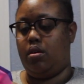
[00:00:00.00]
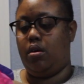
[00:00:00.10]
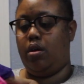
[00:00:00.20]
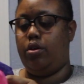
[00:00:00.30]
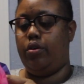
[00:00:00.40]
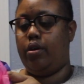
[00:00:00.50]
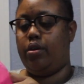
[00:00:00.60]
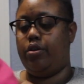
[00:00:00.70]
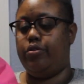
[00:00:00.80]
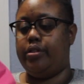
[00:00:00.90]
And you
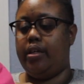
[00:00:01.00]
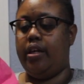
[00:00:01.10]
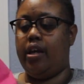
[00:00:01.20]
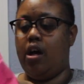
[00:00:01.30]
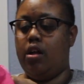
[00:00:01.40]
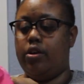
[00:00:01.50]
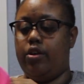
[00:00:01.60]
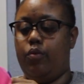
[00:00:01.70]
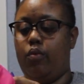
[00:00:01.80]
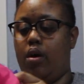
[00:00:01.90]
can use any color
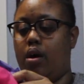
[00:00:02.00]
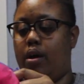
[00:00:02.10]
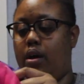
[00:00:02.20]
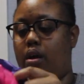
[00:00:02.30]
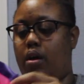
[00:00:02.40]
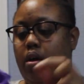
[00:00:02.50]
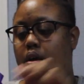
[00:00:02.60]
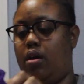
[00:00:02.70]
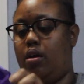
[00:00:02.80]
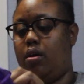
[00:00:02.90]
you want.
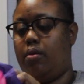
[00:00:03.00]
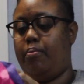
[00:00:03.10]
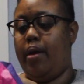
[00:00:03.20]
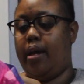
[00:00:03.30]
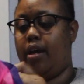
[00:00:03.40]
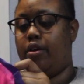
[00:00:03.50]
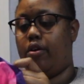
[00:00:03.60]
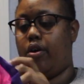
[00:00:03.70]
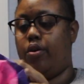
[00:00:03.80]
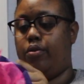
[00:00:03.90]
Make it
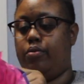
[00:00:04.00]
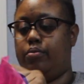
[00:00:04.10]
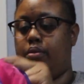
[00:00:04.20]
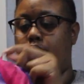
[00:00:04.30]
your own.